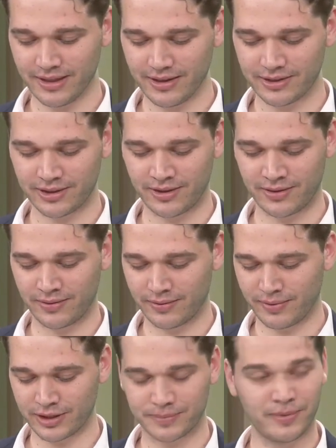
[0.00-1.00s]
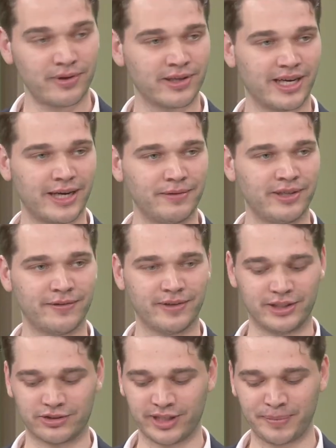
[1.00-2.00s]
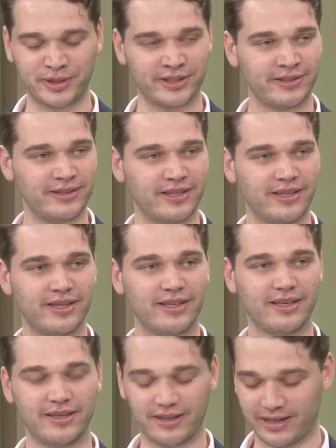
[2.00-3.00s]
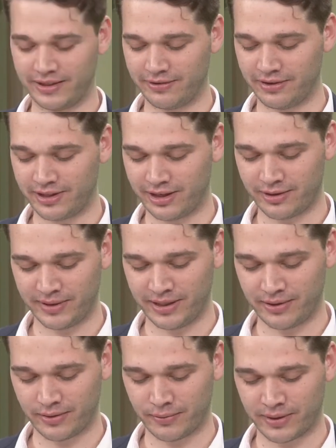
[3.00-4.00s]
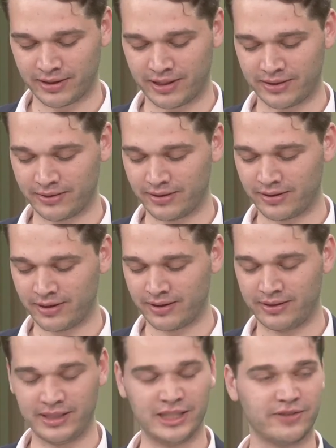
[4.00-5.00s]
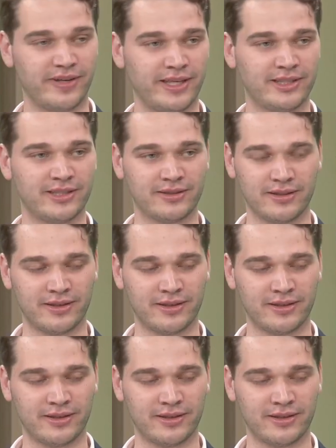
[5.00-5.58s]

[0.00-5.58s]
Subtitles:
So, once more, I will give a description. You should tell me what these things,